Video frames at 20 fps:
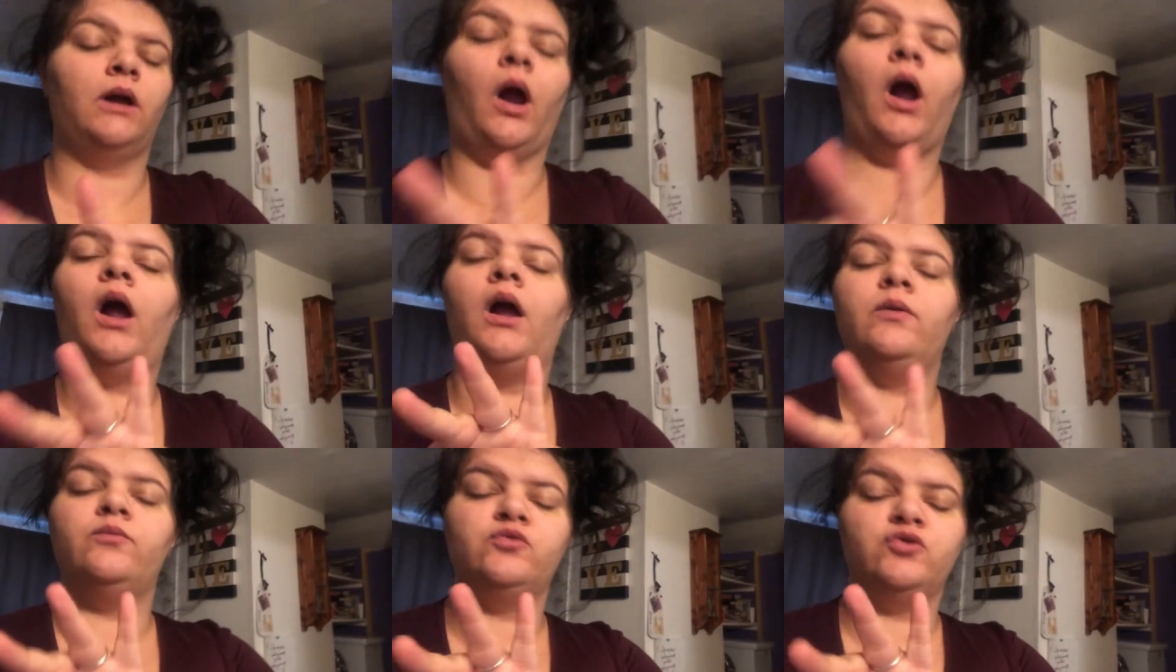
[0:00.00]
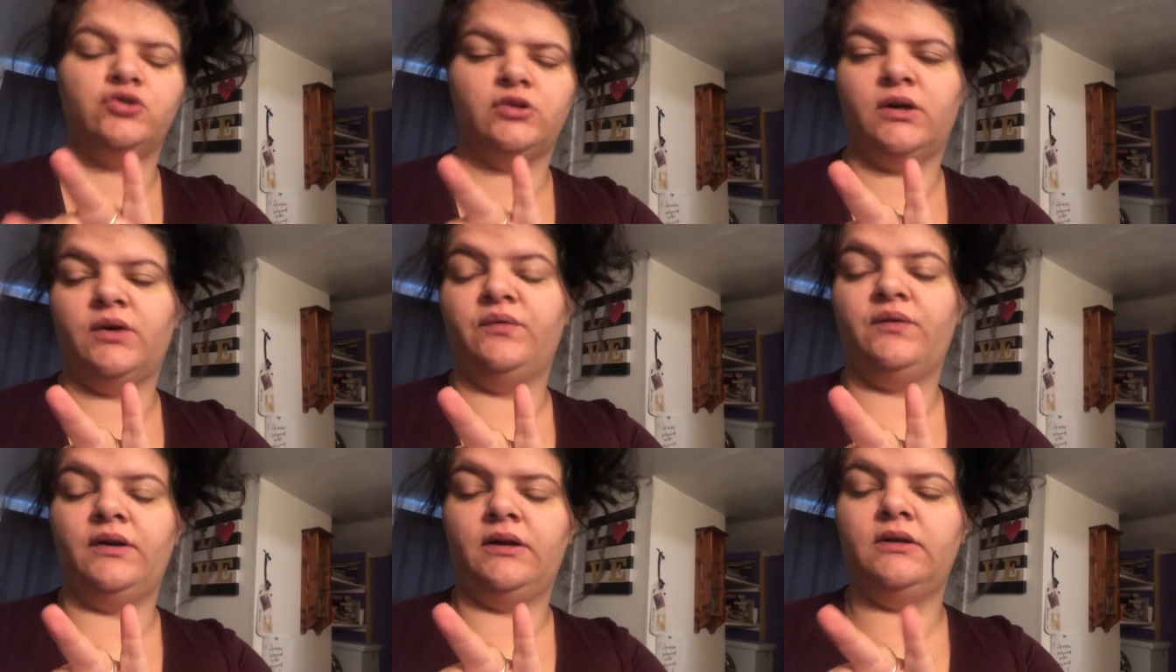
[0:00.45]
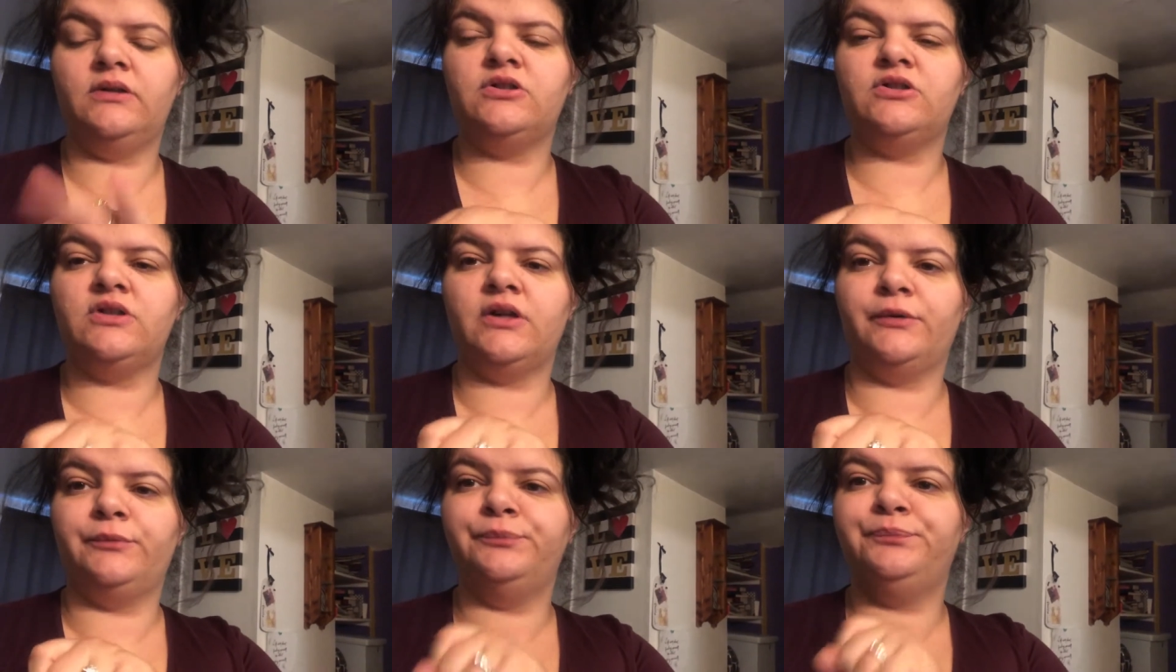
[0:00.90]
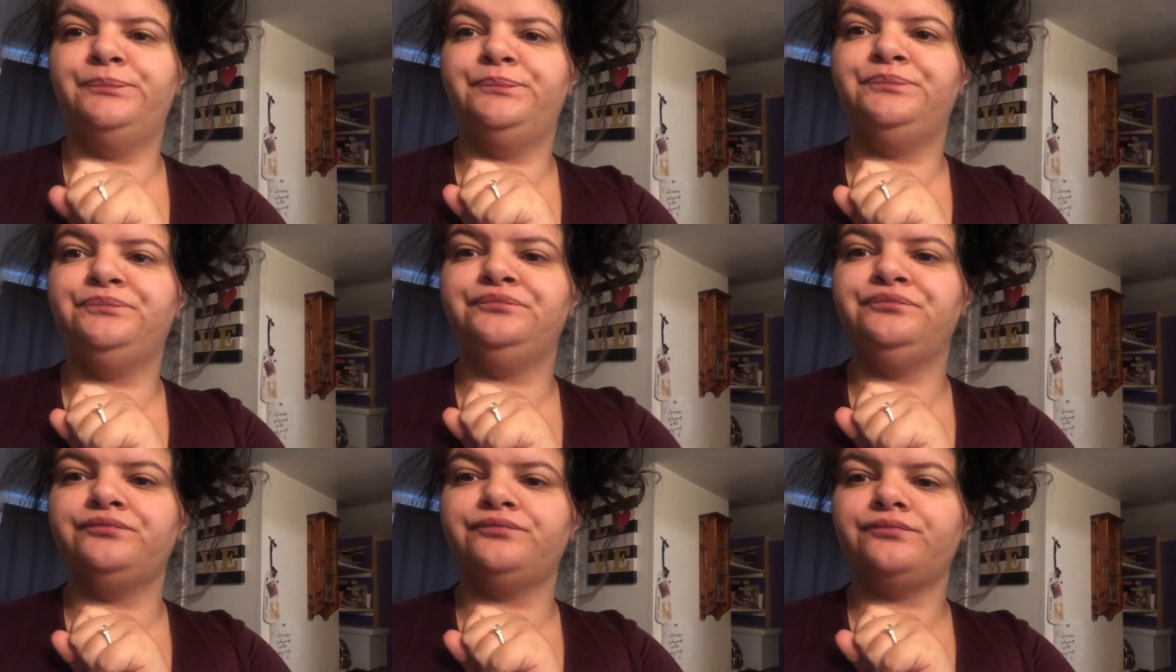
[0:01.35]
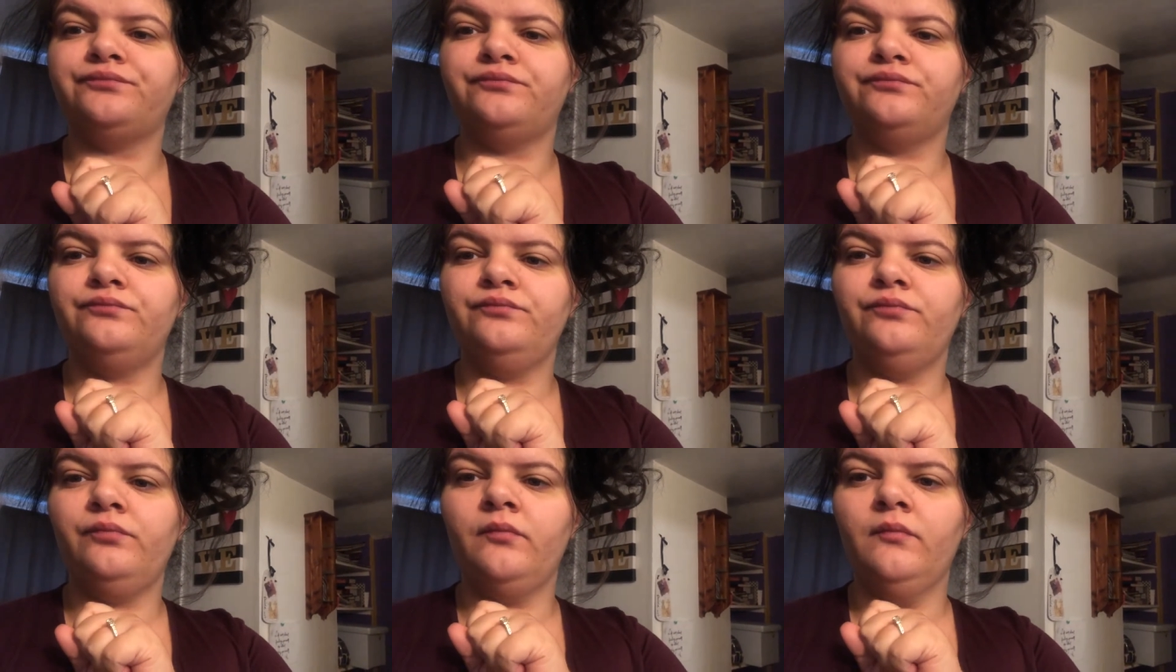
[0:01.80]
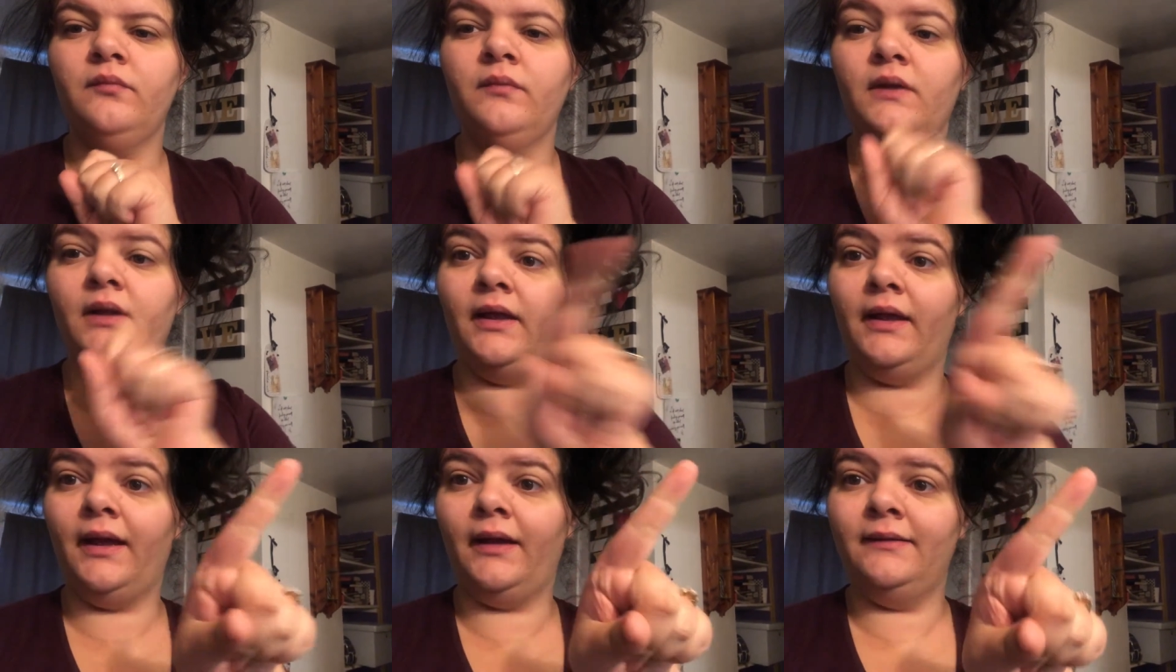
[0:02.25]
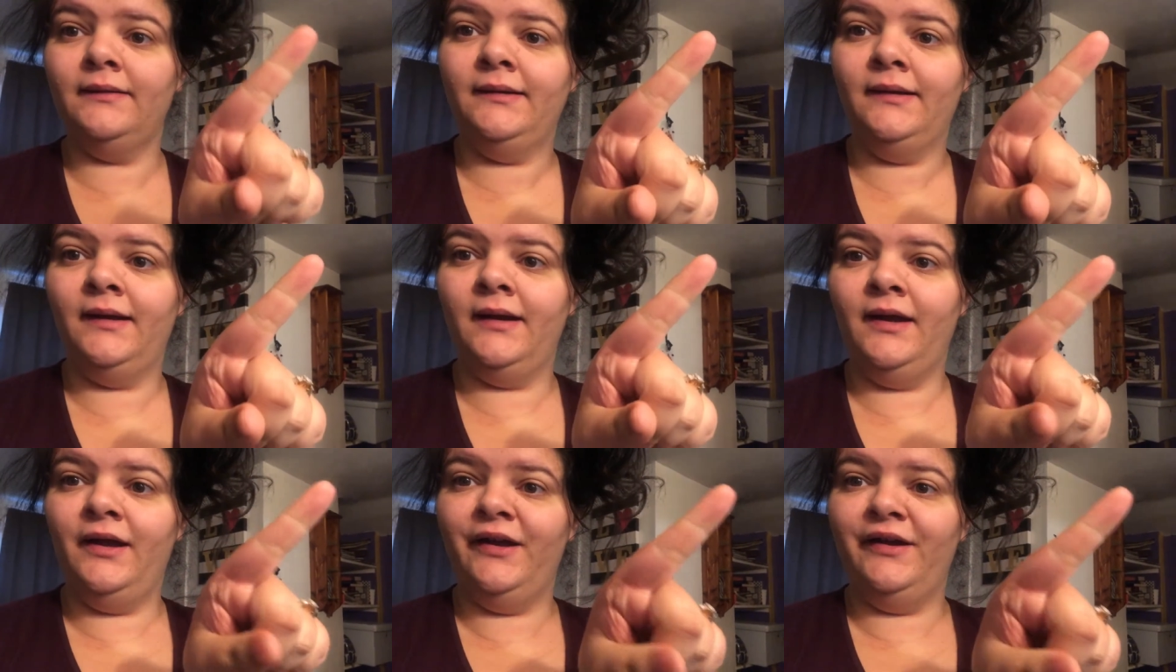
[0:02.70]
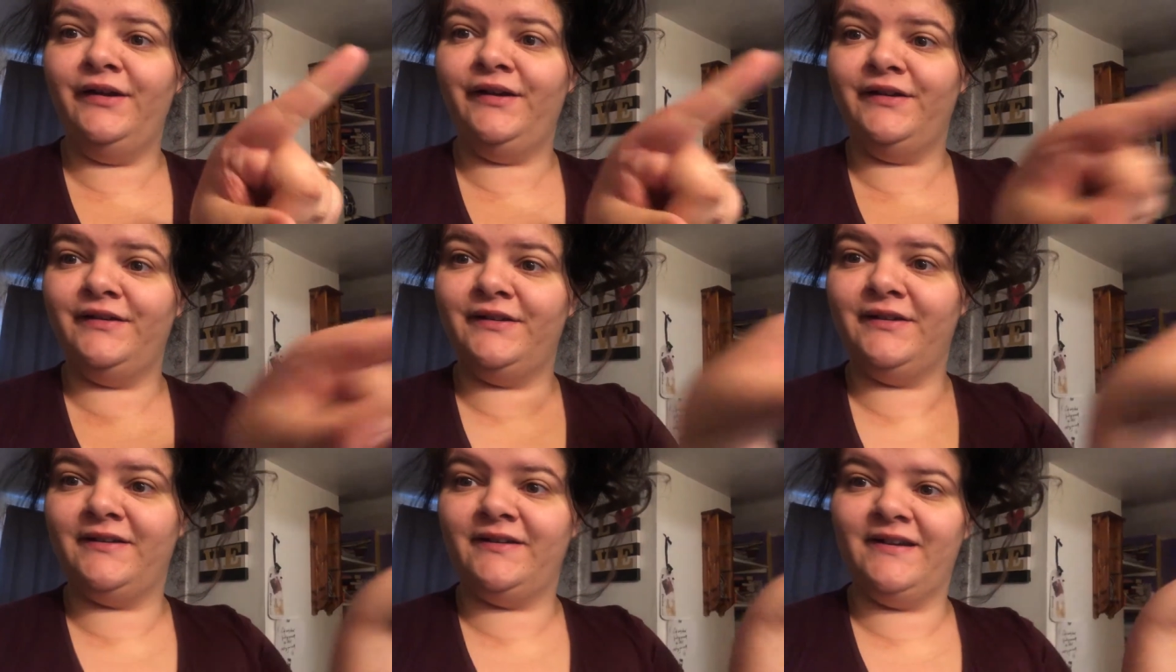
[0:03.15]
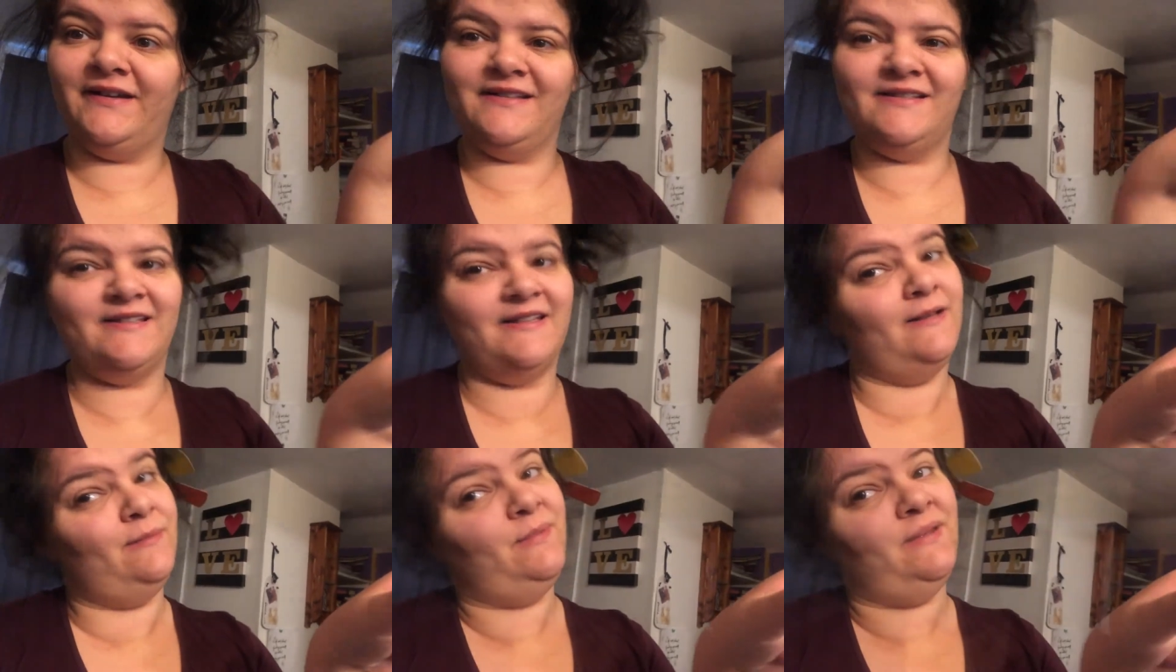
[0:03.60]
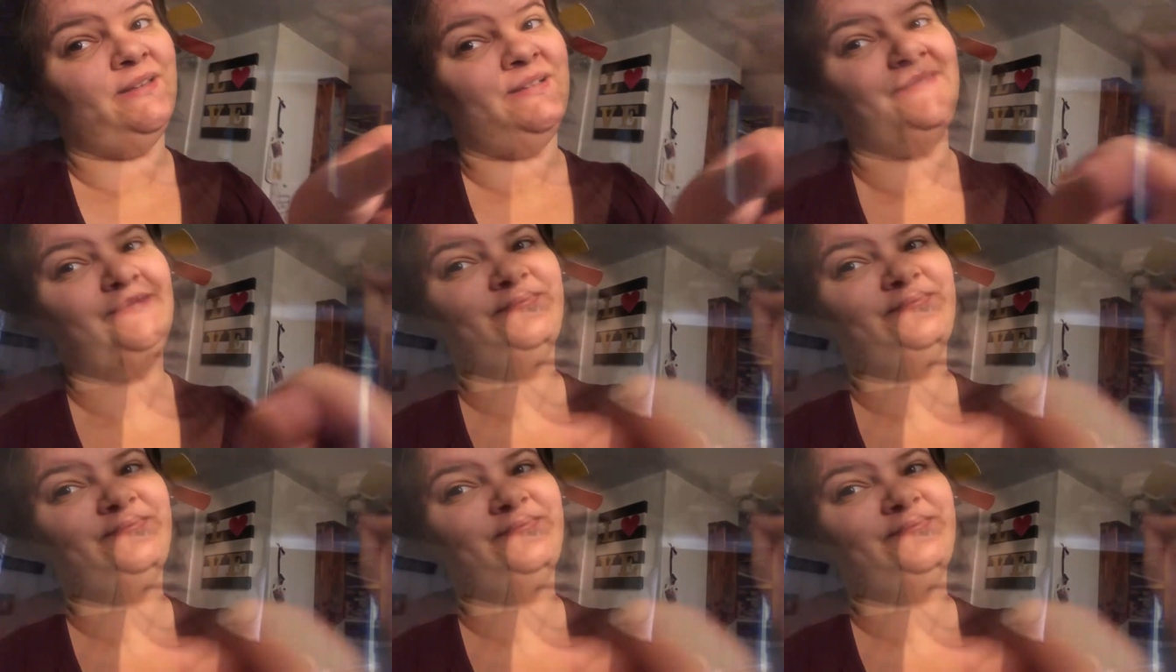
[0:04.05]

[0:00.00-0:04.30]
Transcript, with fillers: I am starving. So, yeah. talk to you guys in a bit.